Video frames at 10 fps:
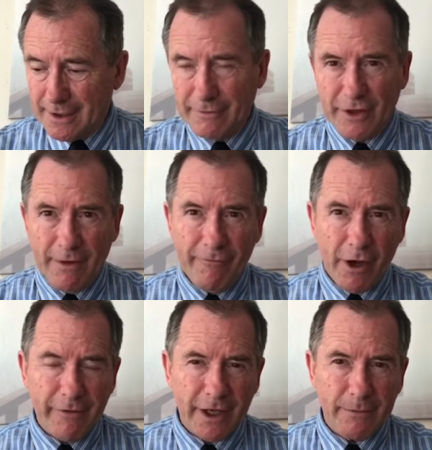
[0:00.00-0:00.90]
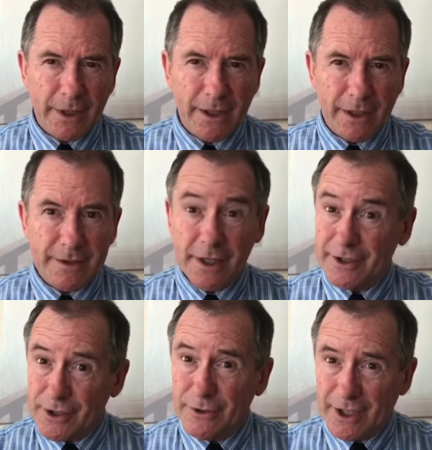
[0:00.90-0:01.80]
if the M5 hadn't been closed, I
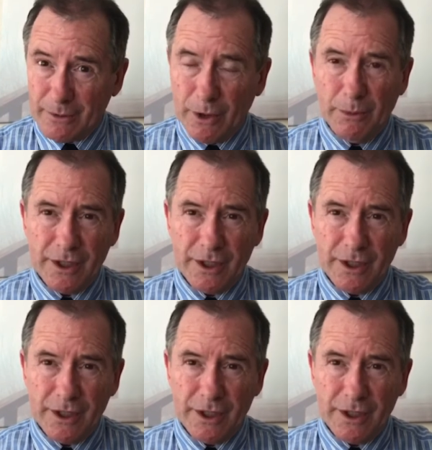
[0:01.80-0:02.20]
do think we'd